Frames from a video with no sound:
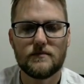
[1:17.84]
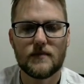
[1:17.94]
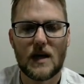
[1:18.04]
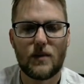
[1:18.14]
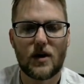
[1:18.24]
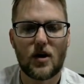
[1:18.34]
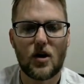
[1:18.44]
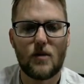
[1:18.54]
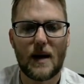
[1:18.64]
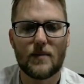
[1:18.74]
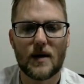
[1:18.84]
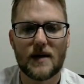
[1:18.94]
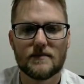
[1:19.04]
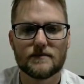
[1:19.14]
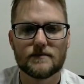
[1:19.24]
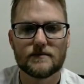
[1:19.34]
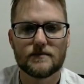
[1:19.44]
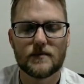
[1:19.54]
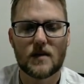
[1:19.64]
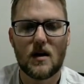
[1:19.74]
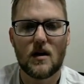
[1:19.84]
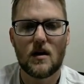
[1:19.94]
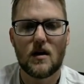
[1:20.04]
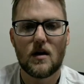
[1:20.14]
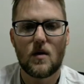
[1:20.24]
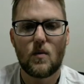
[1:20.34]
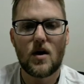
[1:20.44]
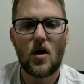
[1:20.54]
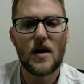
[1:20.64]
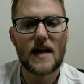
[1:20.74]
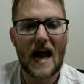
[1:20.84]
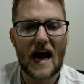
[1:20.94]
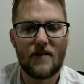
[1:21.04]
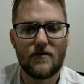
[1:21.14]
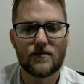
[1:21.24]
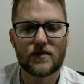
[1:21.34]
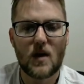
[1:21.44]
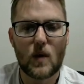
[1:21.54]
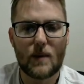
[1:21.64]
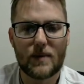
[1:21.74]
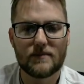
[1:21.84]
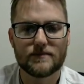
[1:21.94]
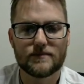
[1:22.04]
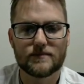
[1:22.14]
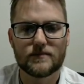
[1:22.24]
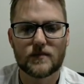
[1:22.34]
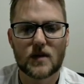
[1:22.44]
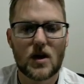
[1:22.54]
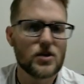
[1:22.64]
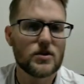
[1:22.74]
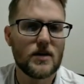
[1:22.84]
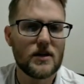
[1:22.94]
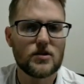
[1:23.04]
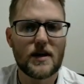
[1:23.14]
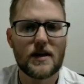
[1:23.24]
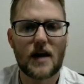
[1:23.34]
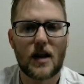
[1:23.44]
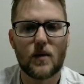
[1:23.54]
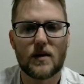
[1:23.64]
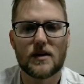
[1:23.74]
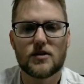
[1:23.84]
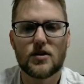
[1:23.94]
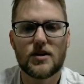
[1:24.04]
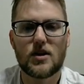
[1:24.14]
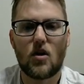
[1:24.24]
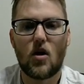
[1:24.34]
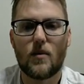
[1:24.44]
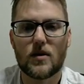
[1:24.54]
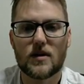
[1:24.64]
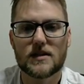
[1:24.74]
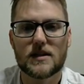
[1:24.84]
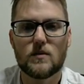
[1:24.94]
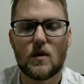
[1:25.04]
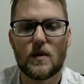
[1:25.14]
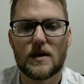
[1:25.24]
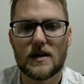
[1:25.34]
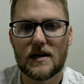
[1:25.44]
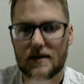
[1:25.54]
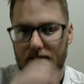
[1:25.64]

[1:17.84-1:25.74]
and we're going to go to Baneblade. We already have a weapon, so let's look at another one. Let's look at the armor. Let's see what we need.